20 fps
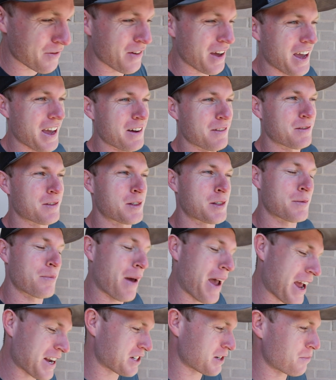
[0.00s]
man.
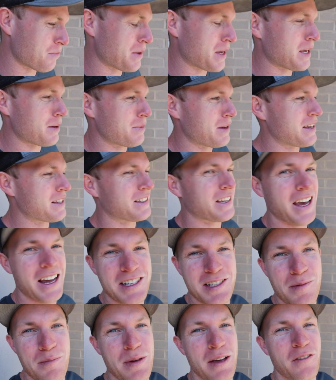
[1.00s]
Smashing P Bs,
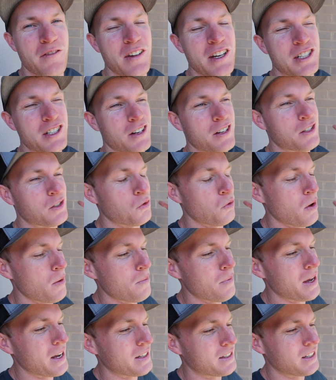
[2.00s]
catching big fish on swim
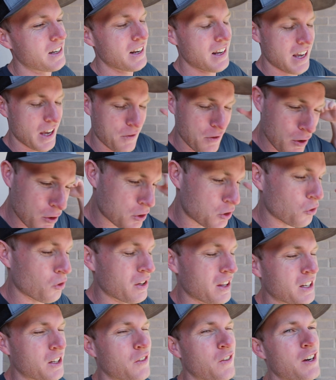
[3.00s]
baits. If you
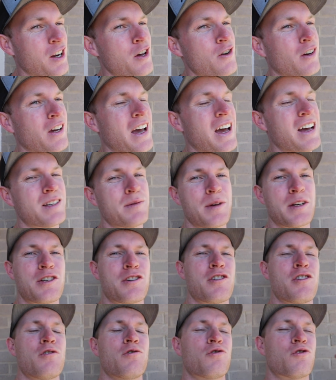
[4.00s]
enjoyed this video, guys, make
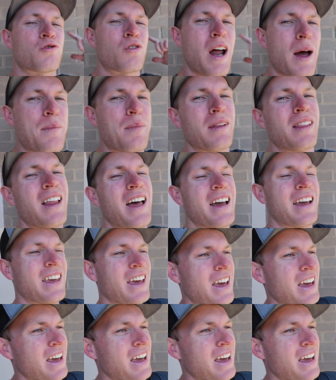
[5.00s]
sure you drop a like